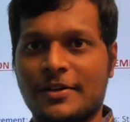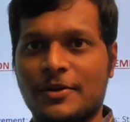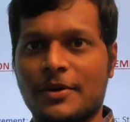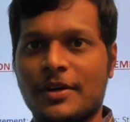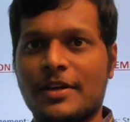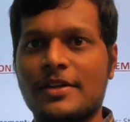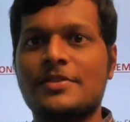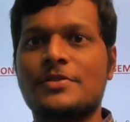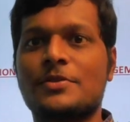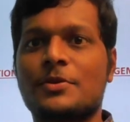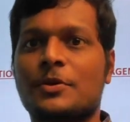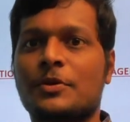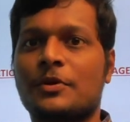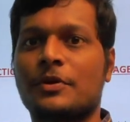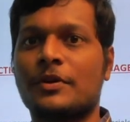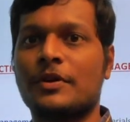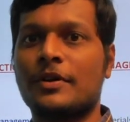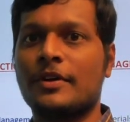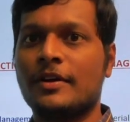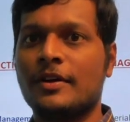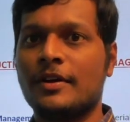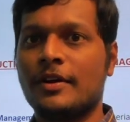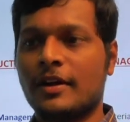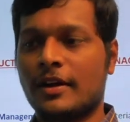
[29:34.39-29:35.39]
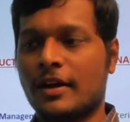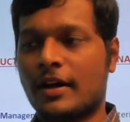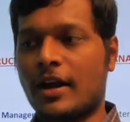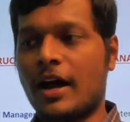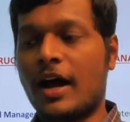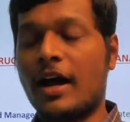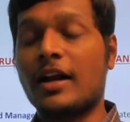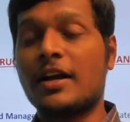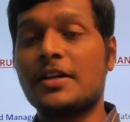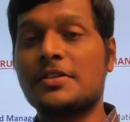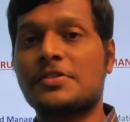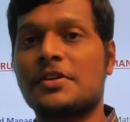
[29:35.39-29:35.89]
Okay. So
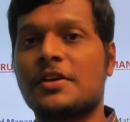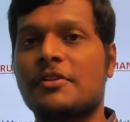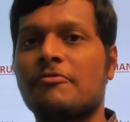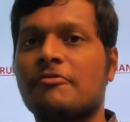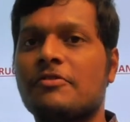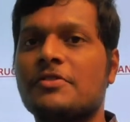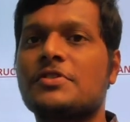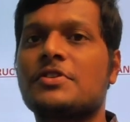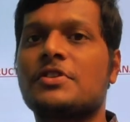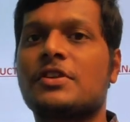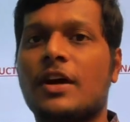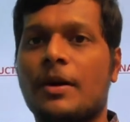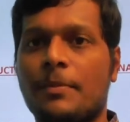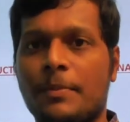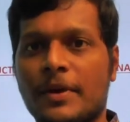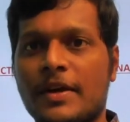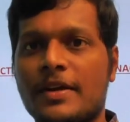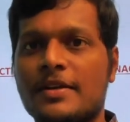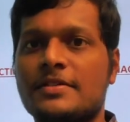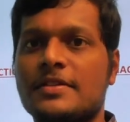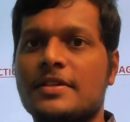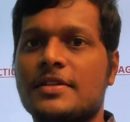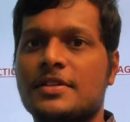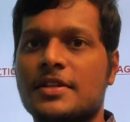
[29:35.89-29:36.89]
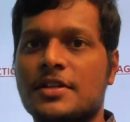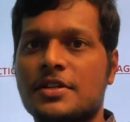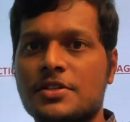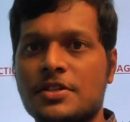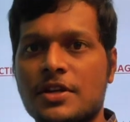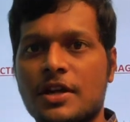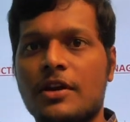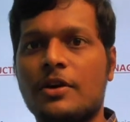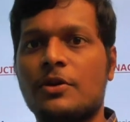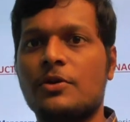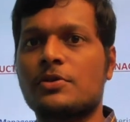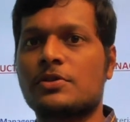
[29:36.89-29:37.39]
knowledge of which topic is
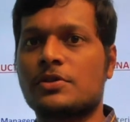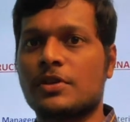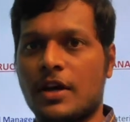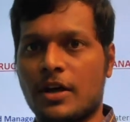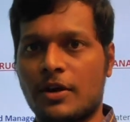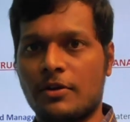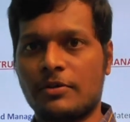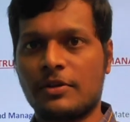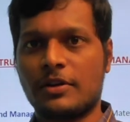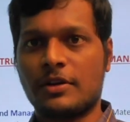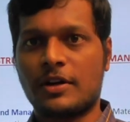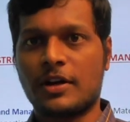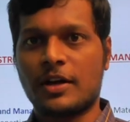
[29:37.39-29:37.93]
essential to solve the